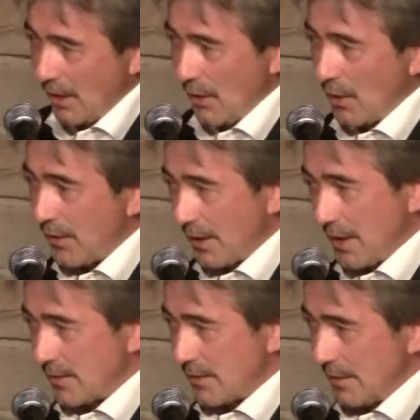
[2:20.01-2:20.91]
And
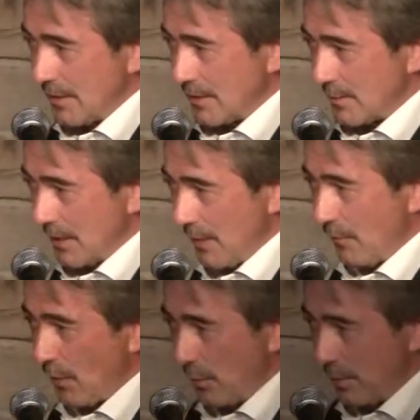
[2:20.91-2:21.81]
nothing else in this
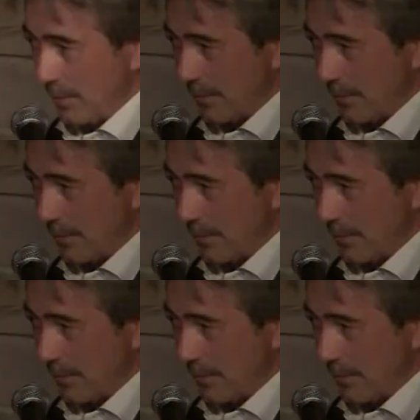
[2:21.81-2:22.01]
envelope.